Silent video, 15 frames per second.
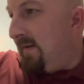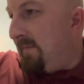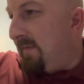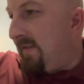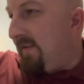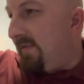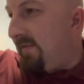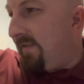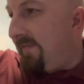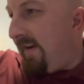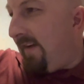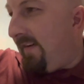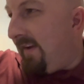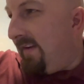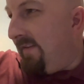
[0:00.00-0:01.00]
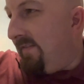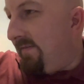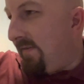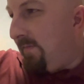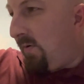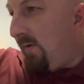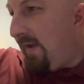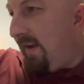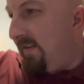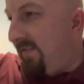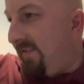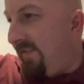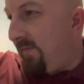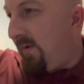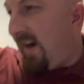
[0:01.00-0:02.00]
but there's a ferry from Port
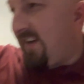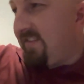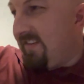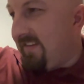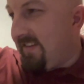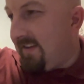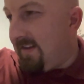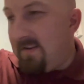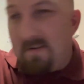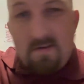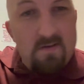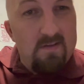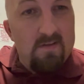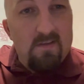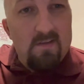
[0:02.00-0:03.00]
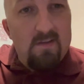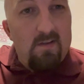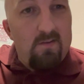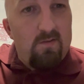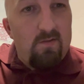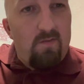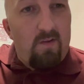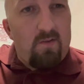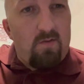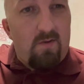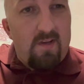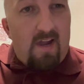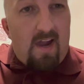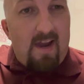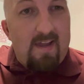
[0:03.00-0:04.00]
Angeles, Washington to
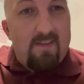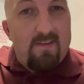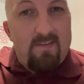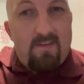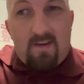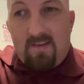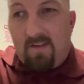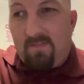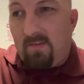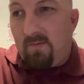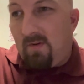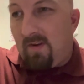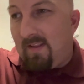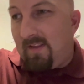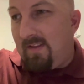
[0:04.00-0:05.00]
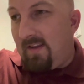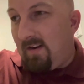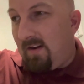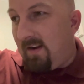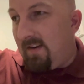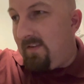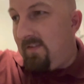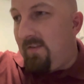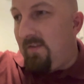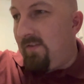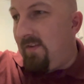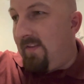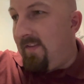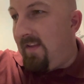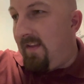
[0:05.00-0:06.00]
Victoria Island that I definitely want to get on
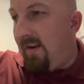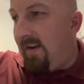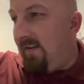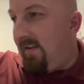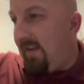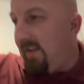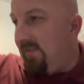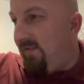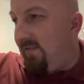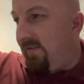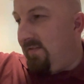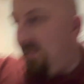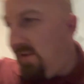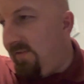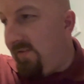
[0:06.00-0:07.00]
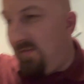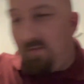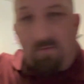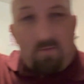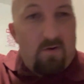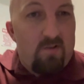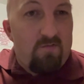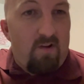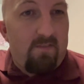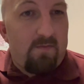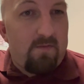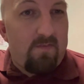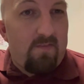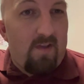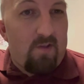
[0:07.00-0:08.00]
soon. And then I, I can also just want to drive
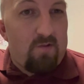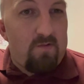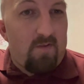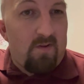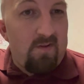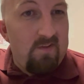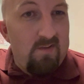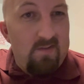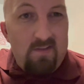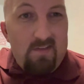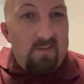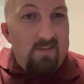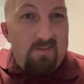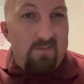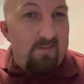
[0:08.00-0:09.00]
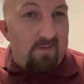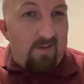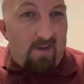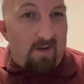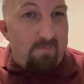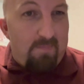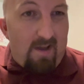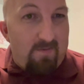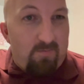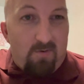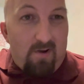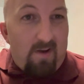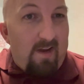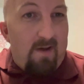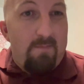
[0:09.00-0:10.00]
up to Vancouver because I got a
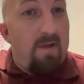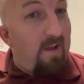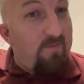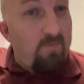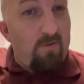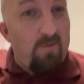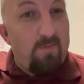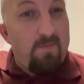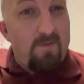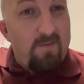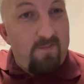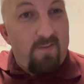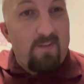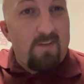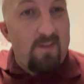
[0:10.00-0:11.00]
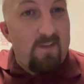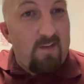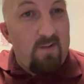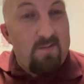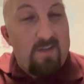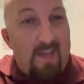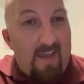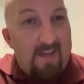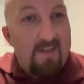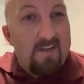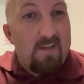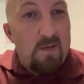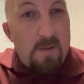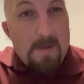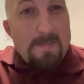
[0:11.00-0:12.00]
passport. I got a passport specifically to go to
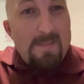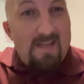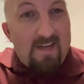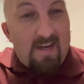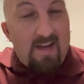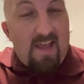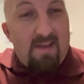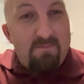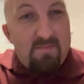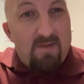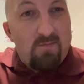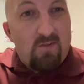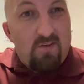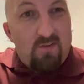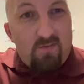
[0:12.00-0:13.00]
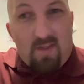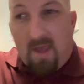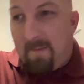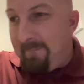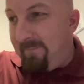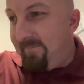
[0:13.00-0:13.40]
Canada, and I haven't been able to do that.